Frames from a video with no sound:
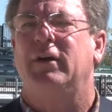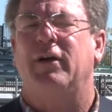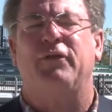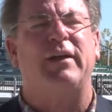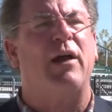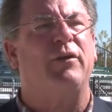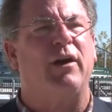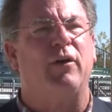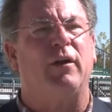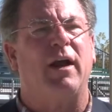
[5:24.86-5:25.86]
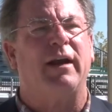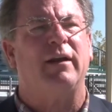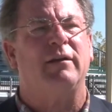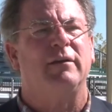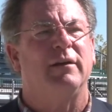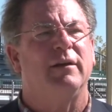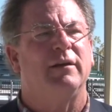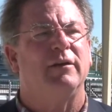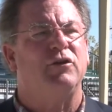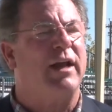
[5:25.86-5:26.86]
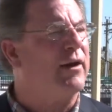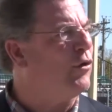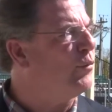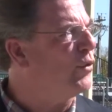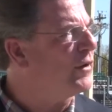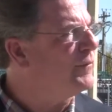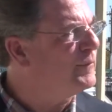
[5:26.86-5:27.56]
of South Carolina, Chad Holbrook.